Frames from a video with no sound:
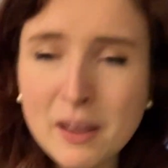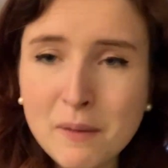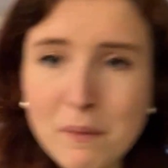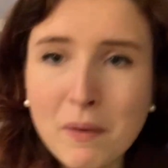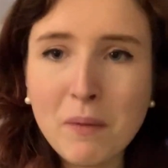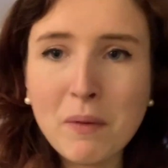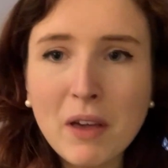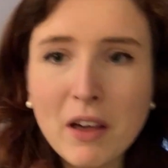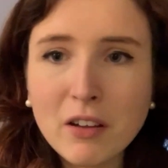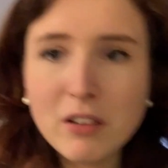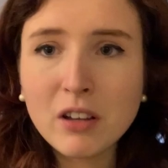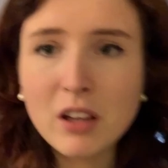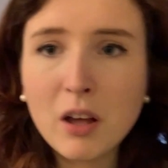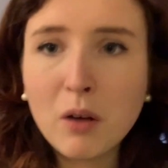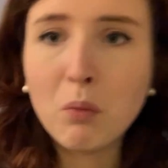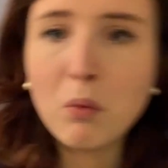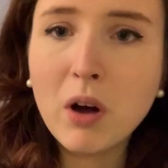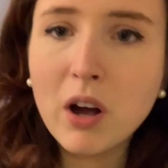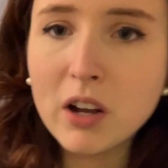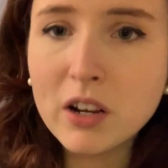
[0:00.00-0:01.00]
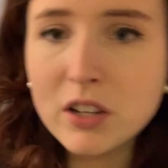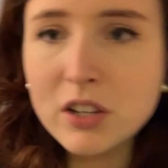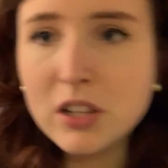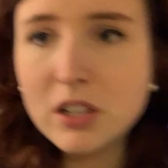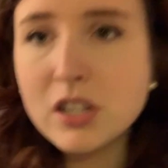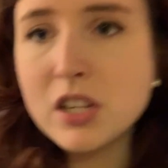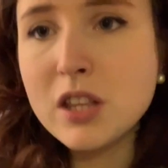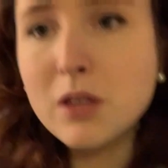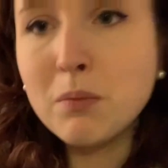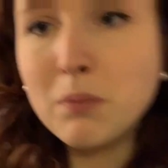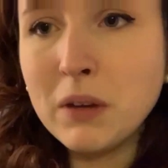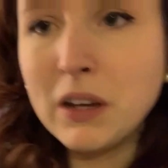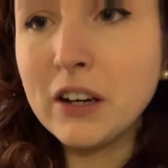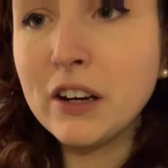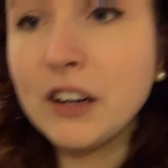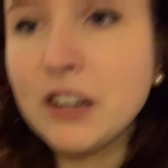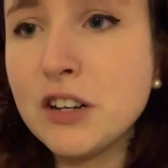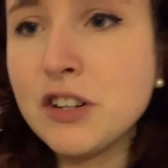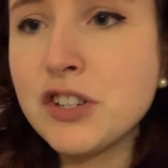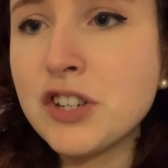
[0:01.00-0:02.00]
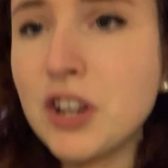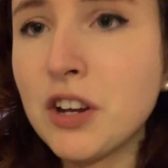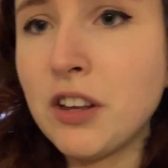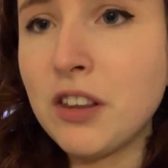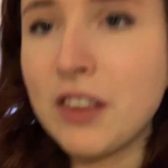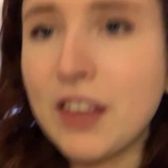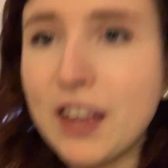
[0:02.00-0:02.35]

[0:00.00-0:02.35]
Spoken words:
Maybe I'll walk to the mirror and show you